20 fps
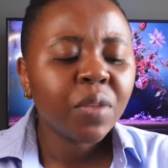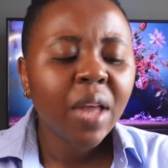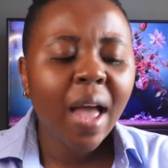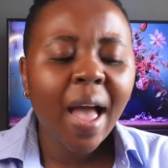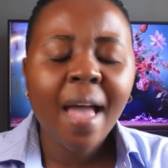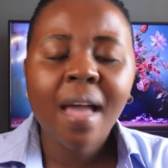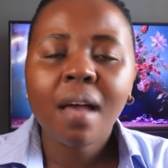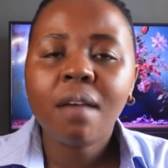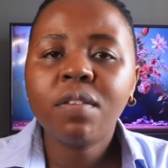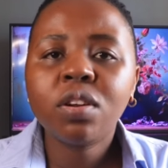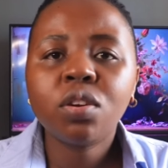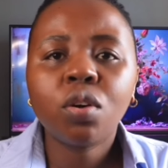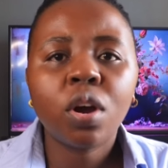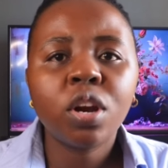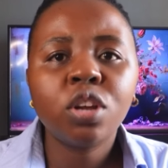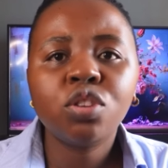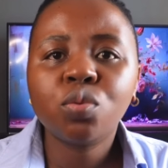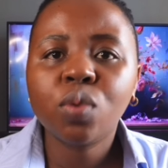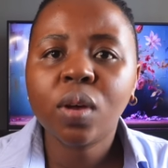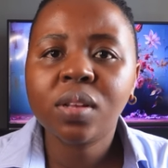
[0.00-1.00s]
I haven't
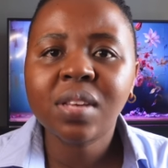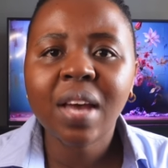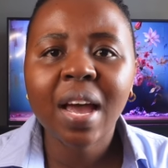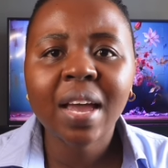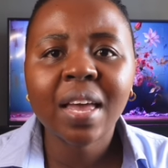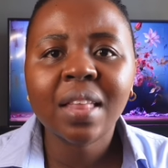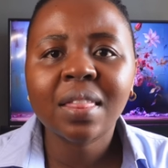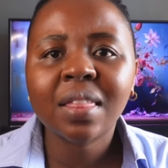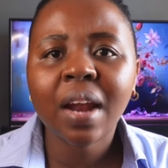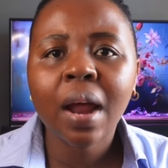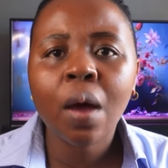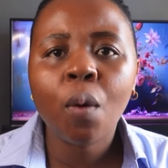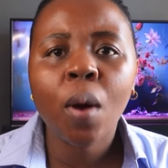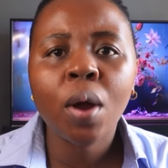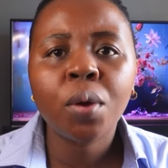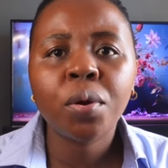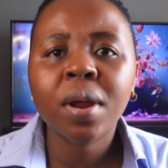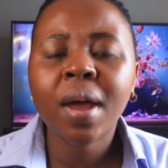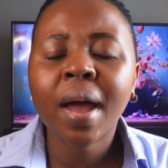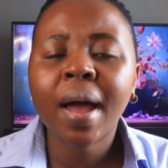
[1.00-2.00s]
gotten to a target that I
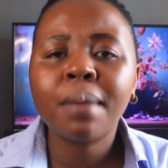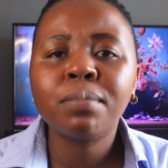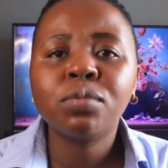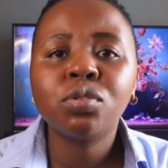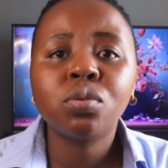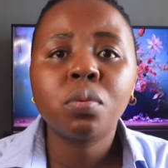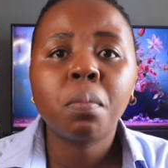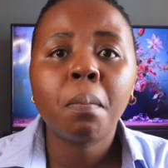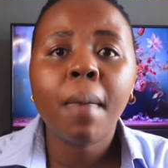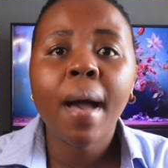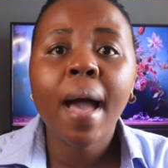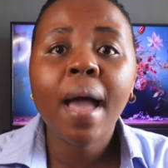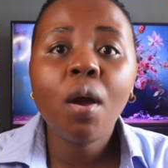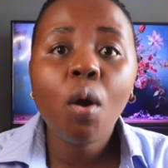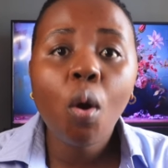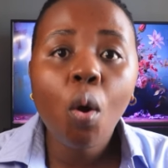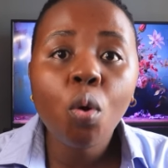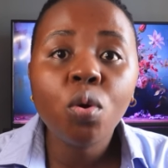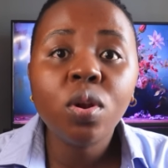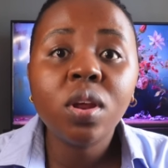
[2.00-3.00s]
want when it comes to my
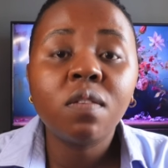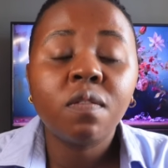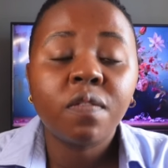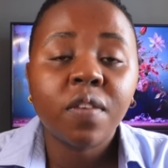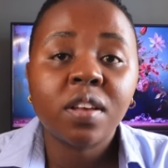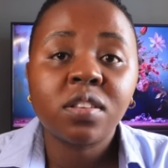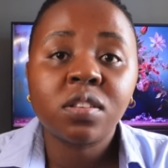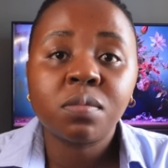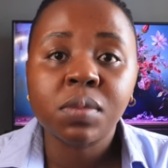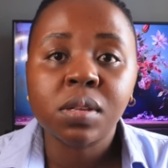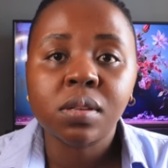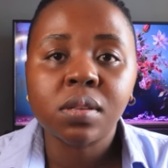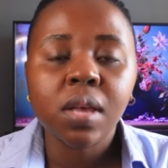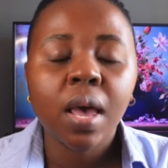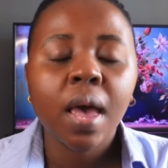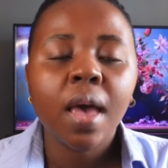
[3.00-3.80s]
own investments.